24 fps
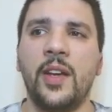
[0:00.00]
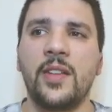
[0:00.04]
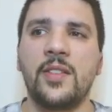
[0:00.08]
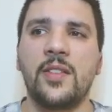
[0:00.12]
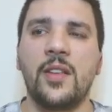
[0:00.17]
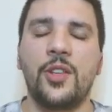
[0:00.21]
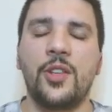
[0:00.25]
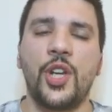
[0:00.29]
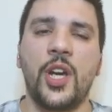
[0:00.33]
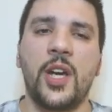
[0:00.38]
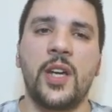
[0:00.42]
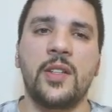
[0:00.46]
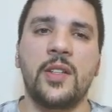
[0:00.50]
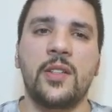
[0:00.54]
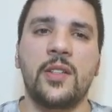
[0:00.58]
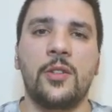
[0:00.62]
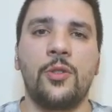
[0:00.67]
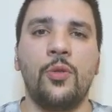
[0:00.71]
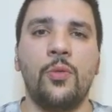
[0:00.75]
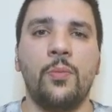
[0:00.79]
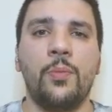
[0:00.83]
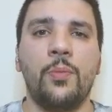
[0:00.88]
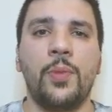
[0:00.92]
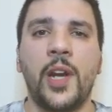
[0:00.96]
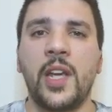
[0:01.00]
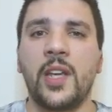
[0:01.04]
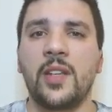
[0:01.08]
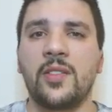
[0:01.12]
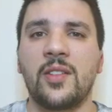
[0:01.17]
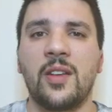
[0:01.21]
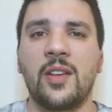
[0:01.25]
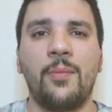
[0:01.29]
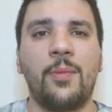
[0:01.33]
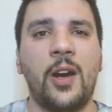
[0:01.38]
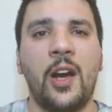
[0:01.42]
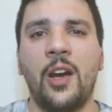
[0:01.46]
has a chance to break
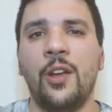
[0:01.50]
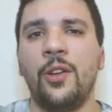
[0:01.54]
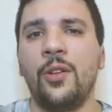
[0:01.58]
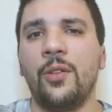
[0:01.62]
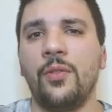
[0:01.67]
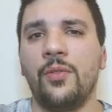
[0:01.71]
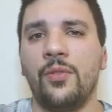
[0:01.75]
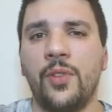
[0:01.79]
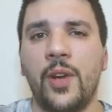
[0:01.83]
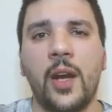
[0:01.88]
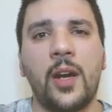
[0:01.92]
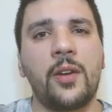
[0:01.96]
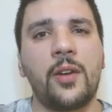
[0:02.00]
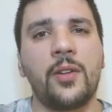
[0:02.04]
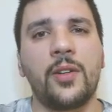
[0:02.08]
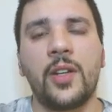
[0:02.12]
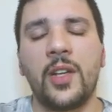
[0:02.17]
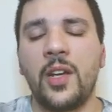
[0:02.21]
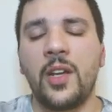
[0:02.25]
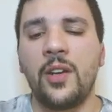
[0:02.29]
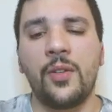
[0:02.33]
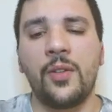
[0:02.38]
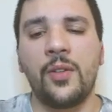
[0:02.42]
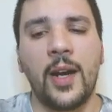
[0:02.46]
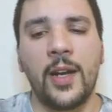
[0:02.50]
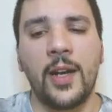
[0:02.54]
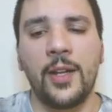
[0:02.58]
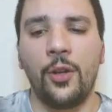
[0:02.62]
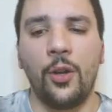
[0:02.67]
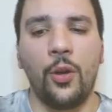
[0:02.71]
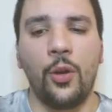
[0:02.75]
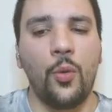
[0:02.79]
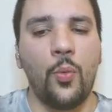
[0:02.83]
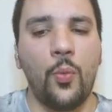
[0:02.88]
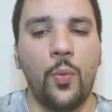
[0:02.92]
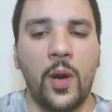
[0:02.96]
some kind of record here. I
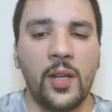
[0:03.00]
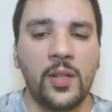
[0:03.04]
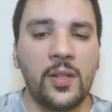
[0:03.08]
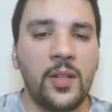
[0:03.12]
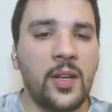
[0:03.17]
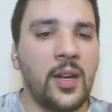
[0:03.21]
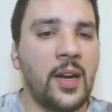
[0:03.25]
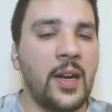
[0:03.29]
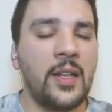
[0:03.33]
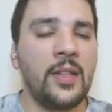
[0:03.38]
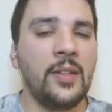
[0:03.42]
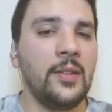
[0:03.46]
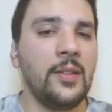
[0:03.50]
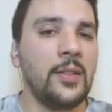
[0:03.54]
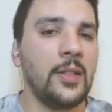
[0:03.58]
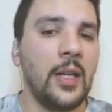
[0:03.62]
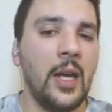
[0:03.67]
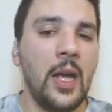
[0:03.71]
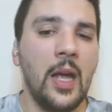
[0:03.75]
don't know what kind.